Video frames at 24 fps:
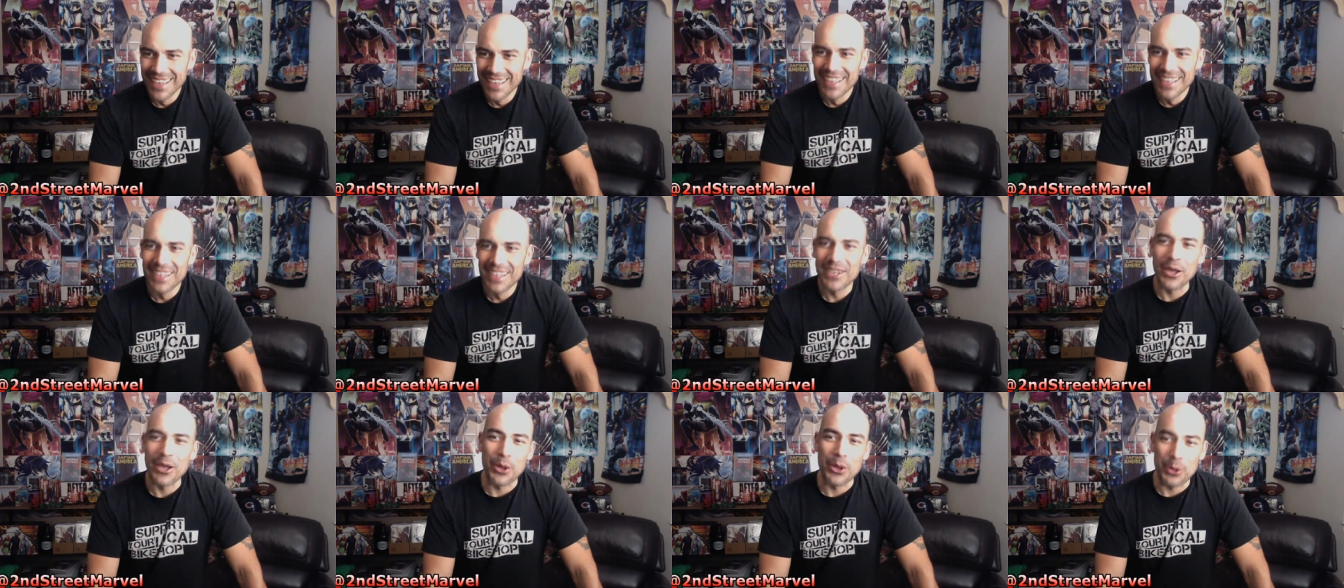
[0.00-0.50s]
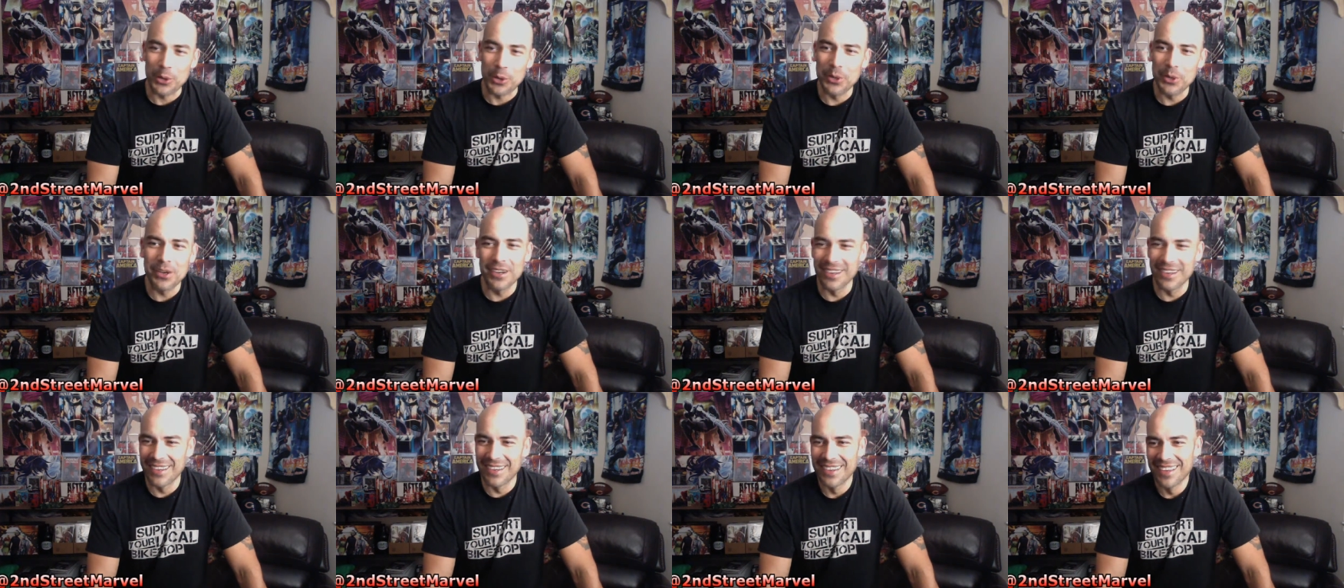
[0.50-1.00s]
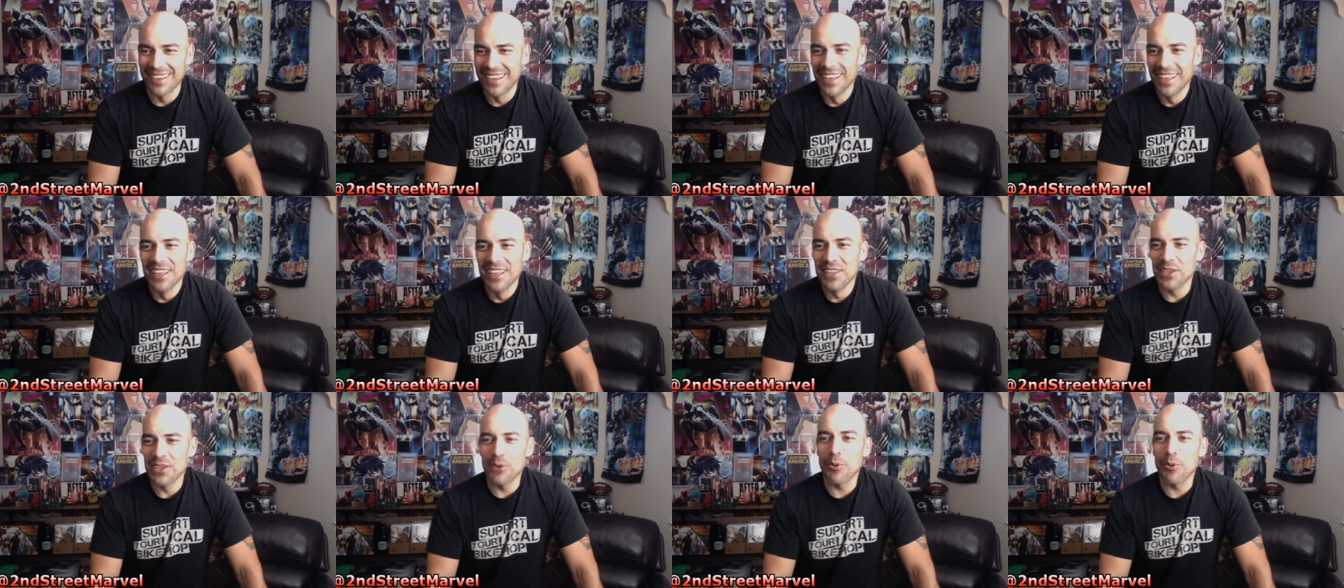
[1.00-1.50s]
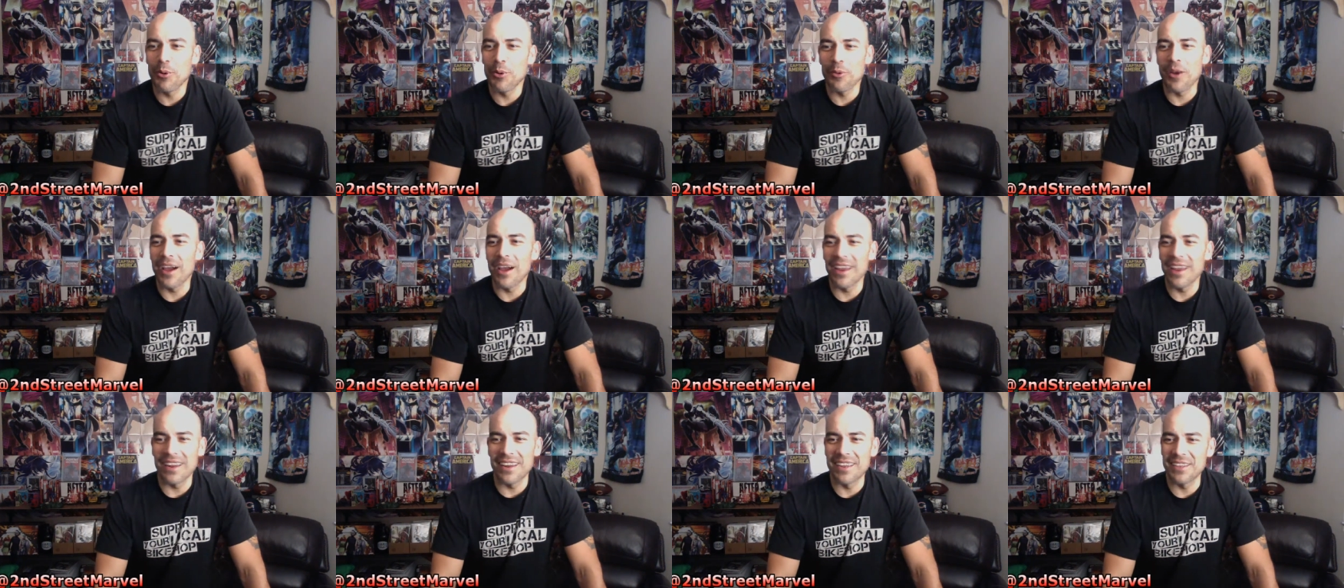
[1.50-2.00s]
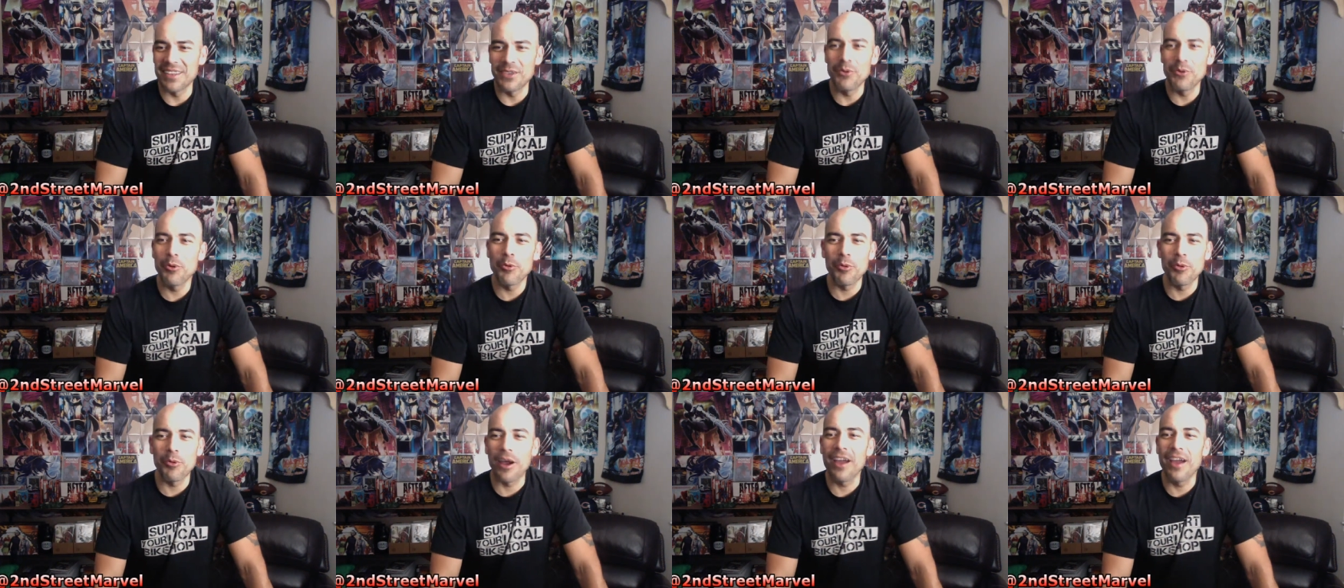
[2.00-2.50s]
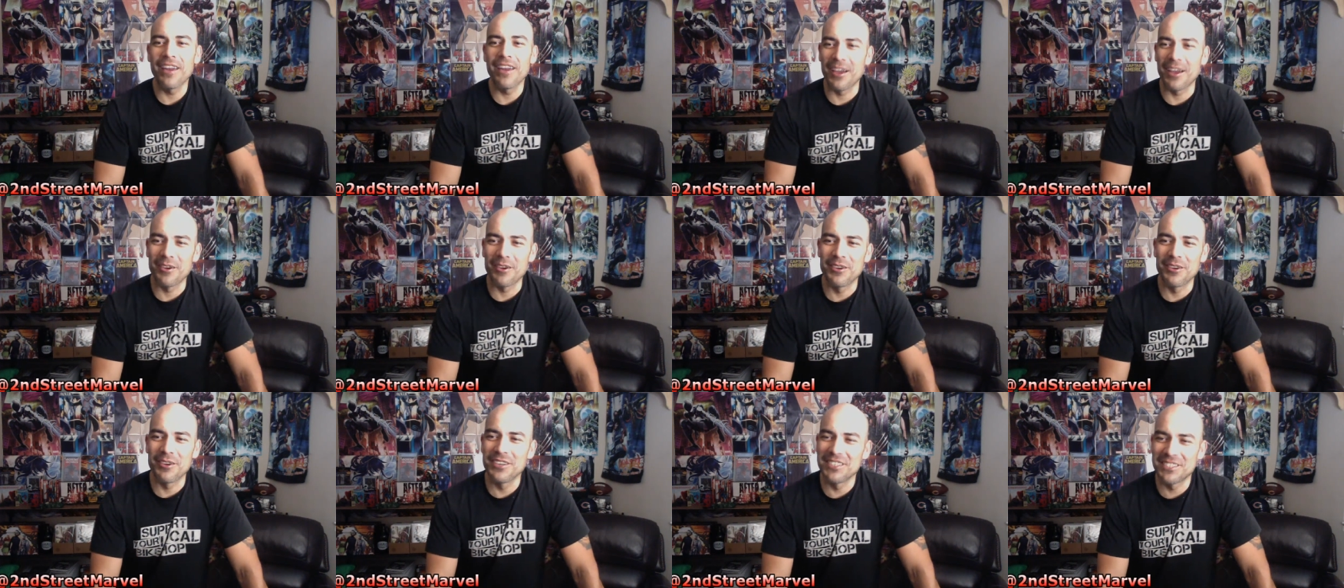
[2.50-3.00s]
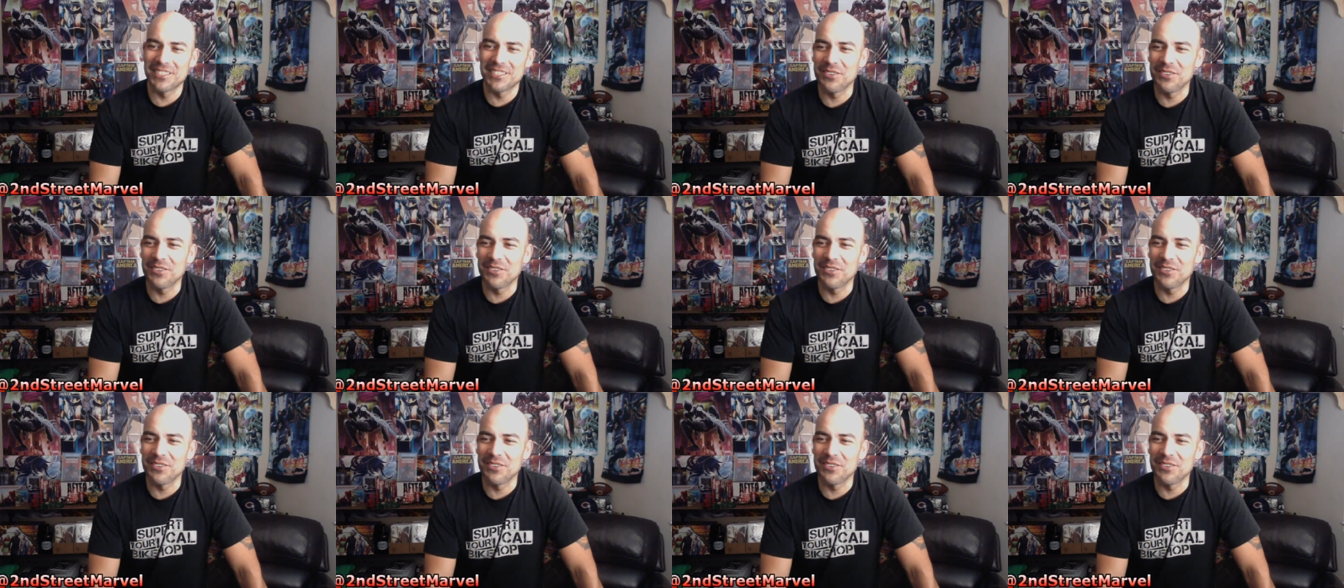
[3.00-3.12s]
No, you were right. You were right, Irish.